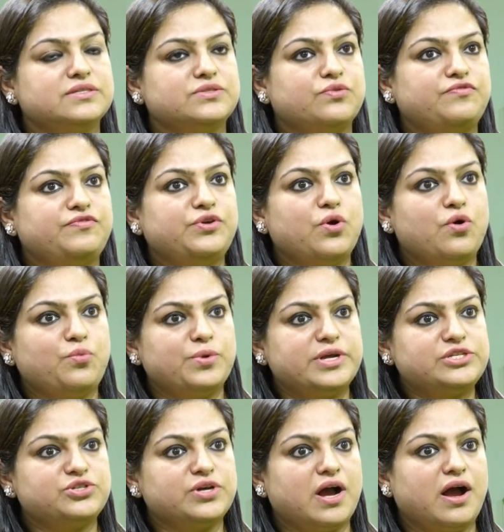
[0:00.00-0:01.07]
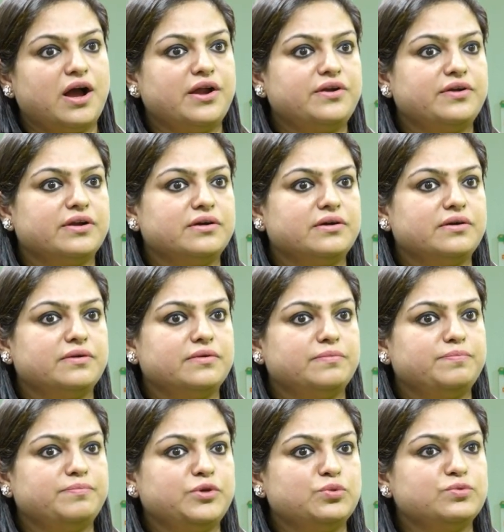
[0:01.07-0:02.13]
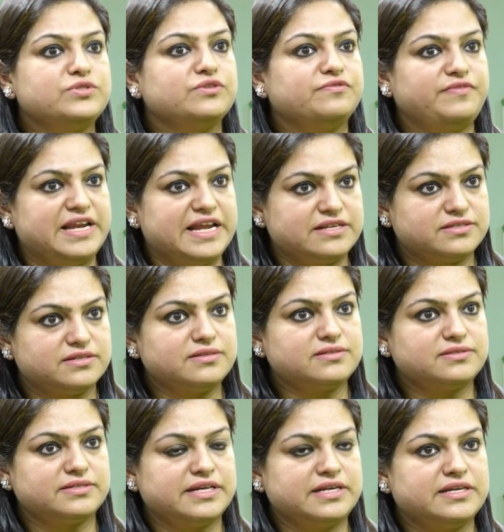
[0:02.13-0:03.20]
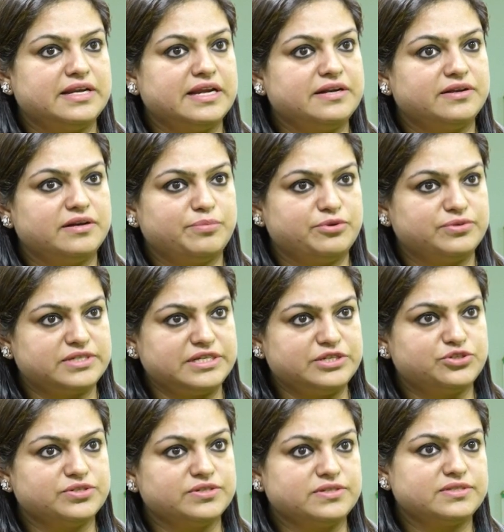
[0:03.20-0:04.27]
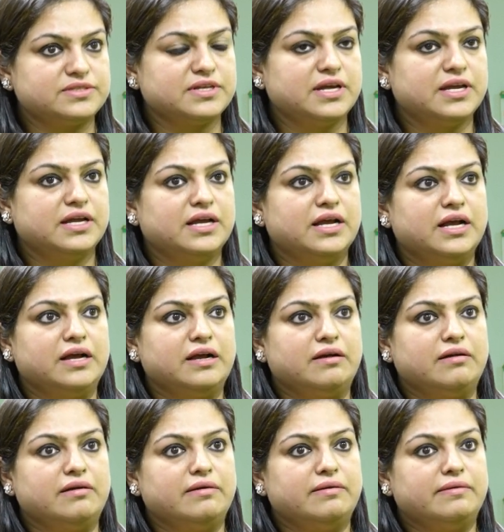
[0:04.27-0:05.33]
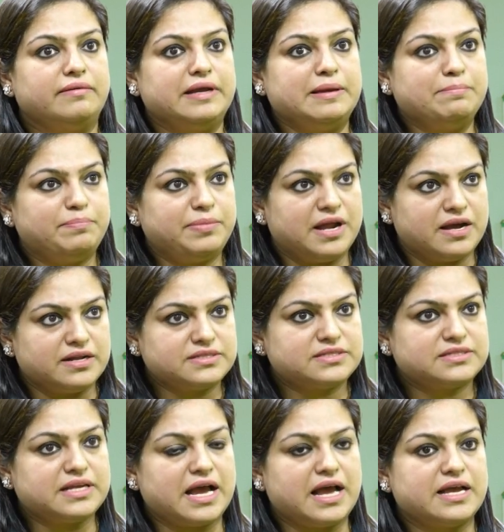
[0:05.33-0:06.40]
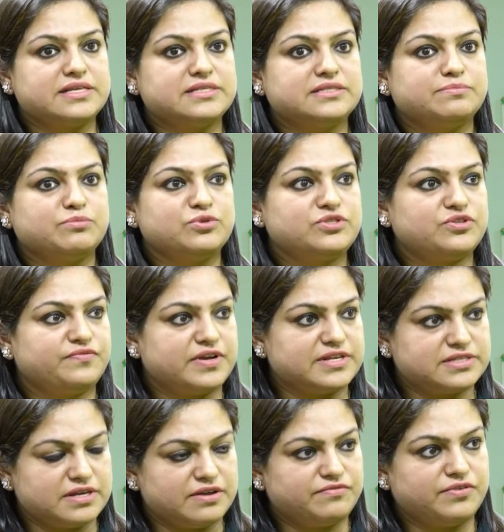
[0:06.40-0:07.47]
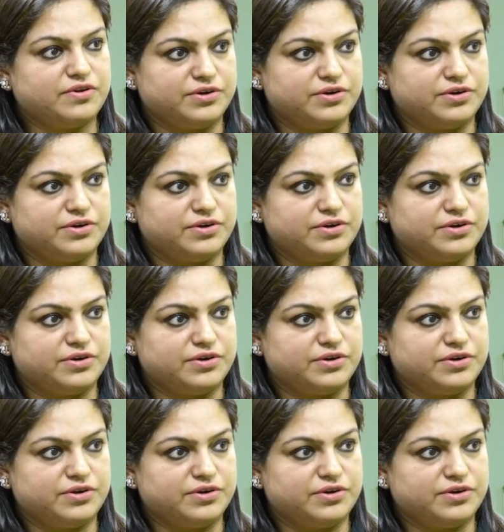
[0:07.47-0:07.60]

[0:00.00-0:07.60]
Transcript: So few of which are use of lasers in dental procedures, implants, as most of us have